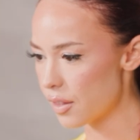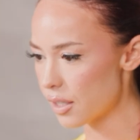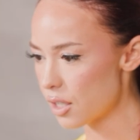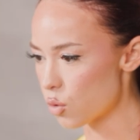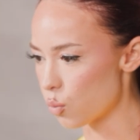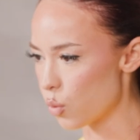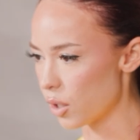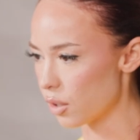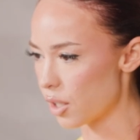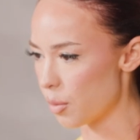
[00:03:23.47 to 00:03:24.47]
This is
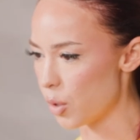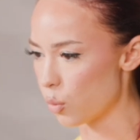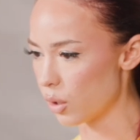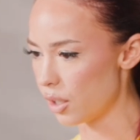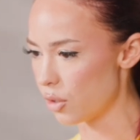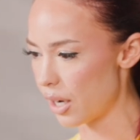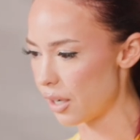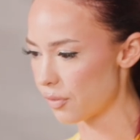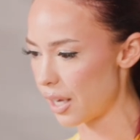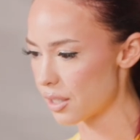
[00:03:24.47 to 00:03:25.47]
gonna be really great
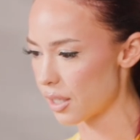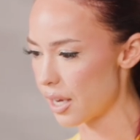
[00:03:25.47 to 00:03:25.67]
if that's the